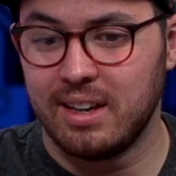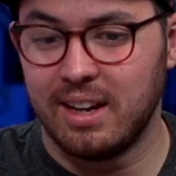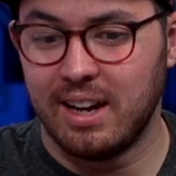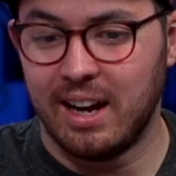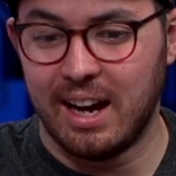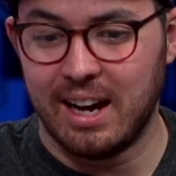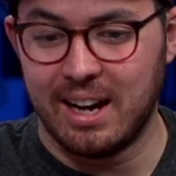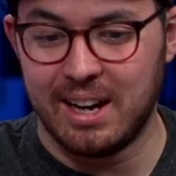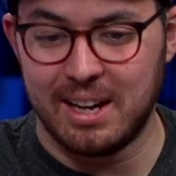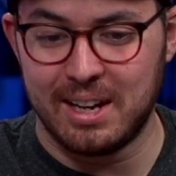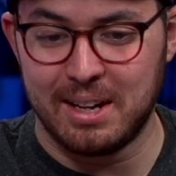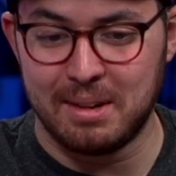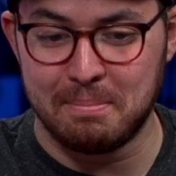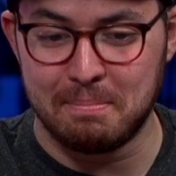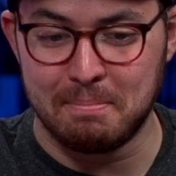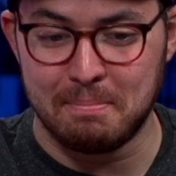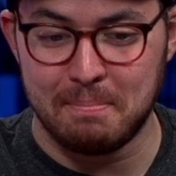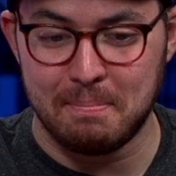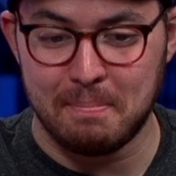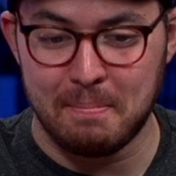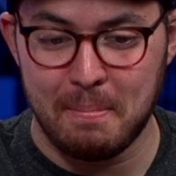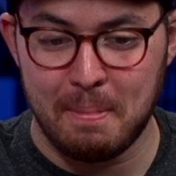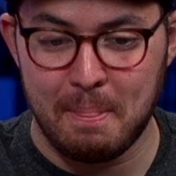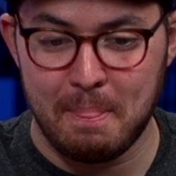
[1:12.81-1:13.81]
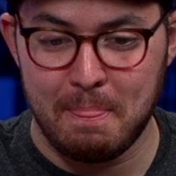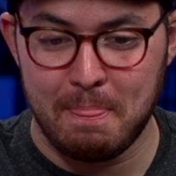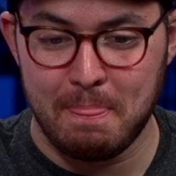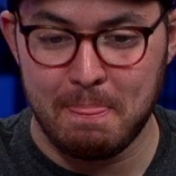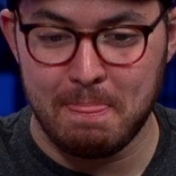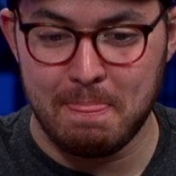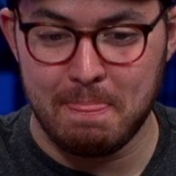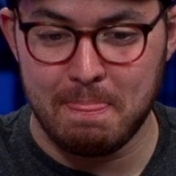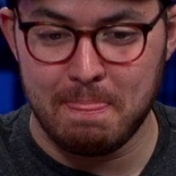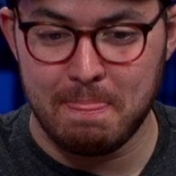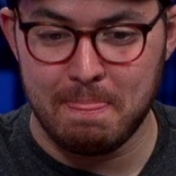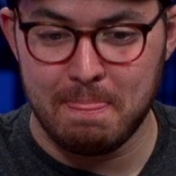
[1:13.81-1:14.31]
Um,
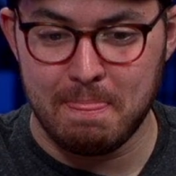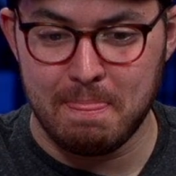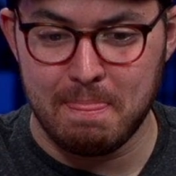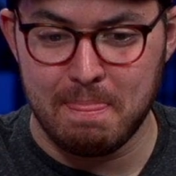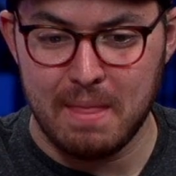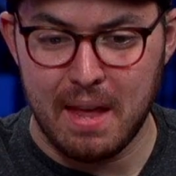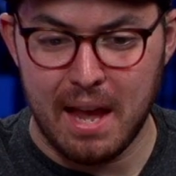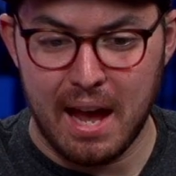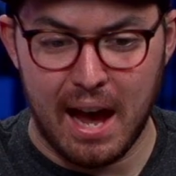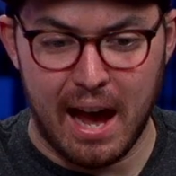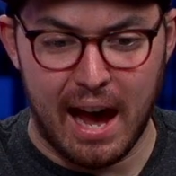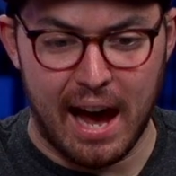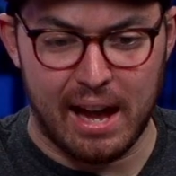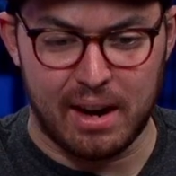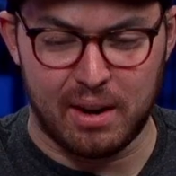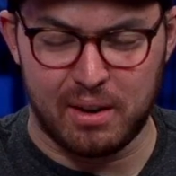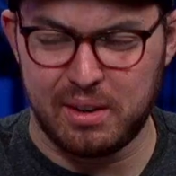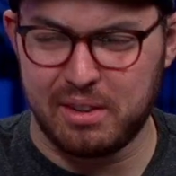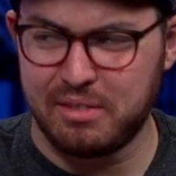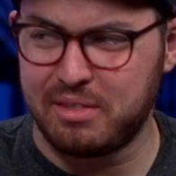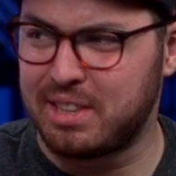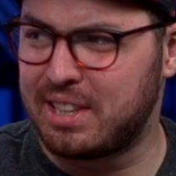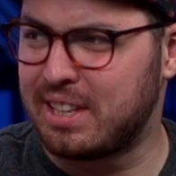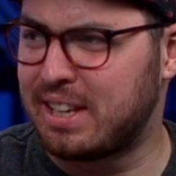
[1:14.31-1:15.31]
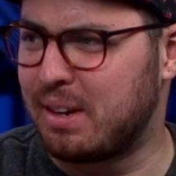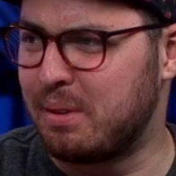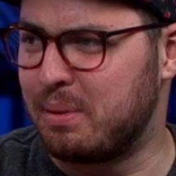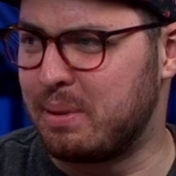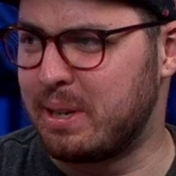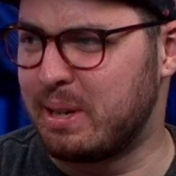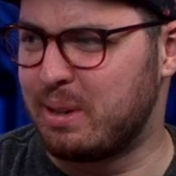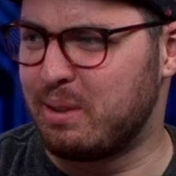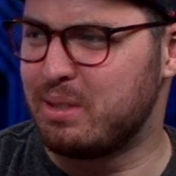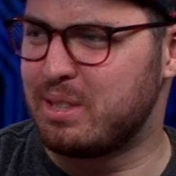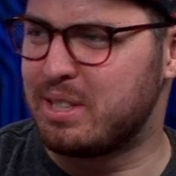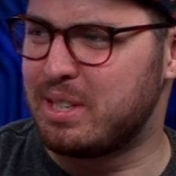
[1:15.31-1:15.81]
I don't even think I would
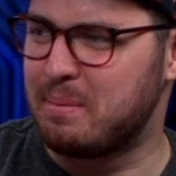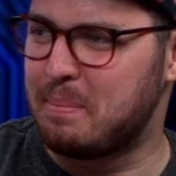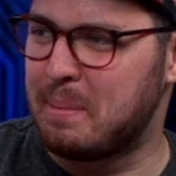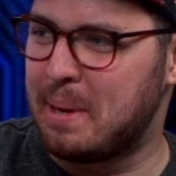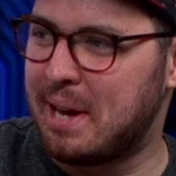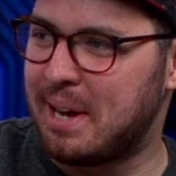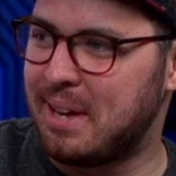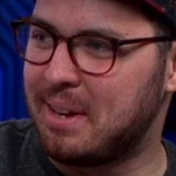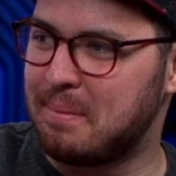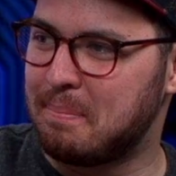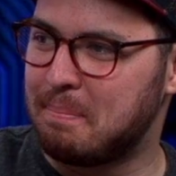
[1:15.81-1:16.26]
use it, man.